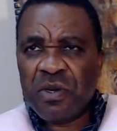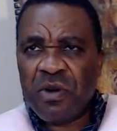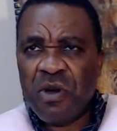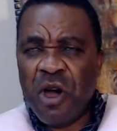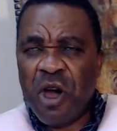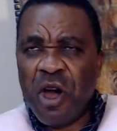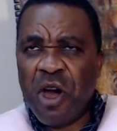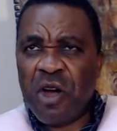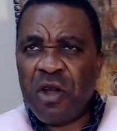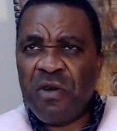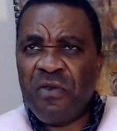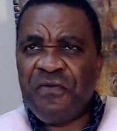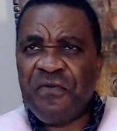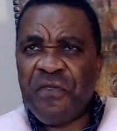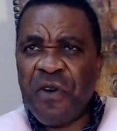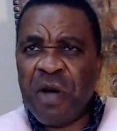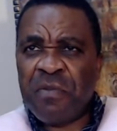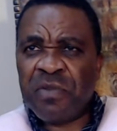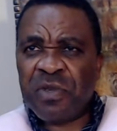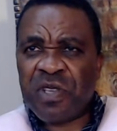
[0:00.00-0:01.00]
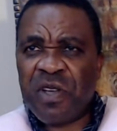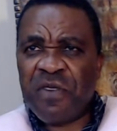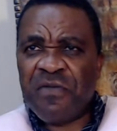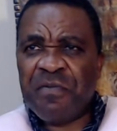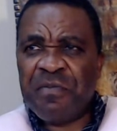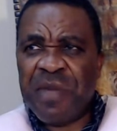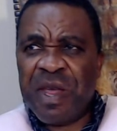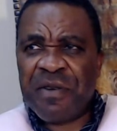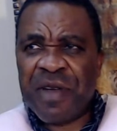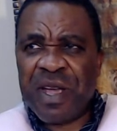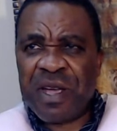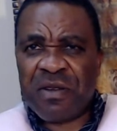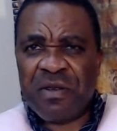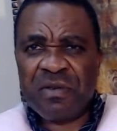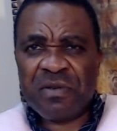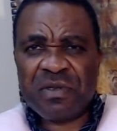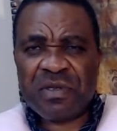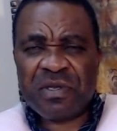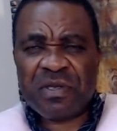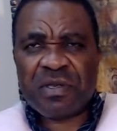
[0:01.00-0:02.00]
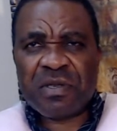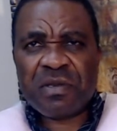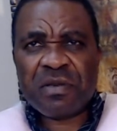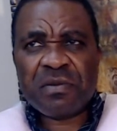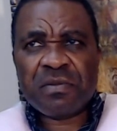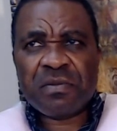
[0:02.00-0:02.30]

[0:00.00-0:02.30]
All forms of miracles.